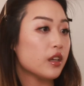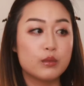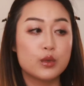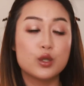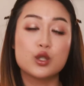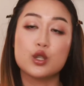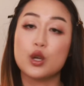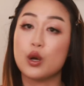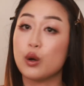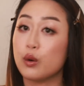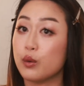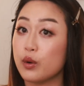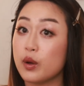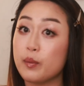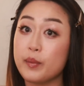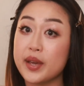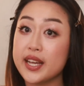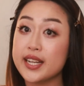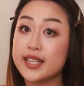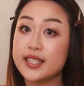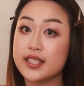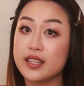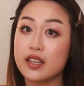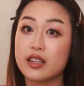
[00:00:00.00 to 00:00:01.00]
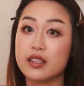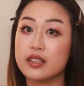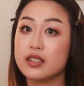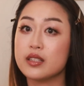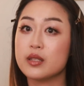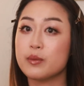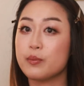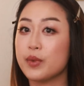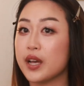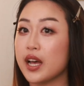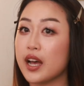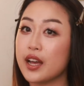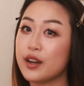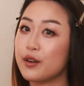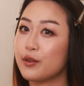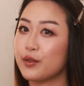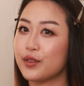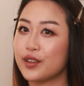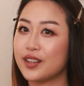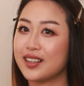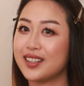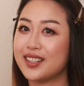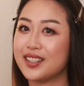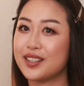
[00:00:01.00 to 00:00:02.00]
So it makes sense, but I
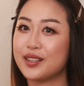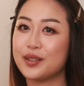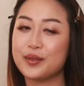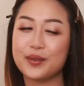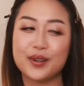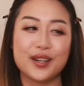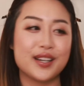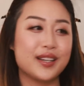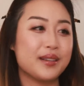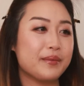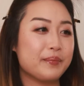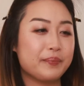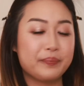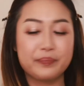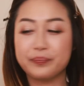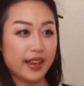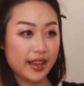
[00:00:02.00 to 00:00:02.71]
don't think I did it right.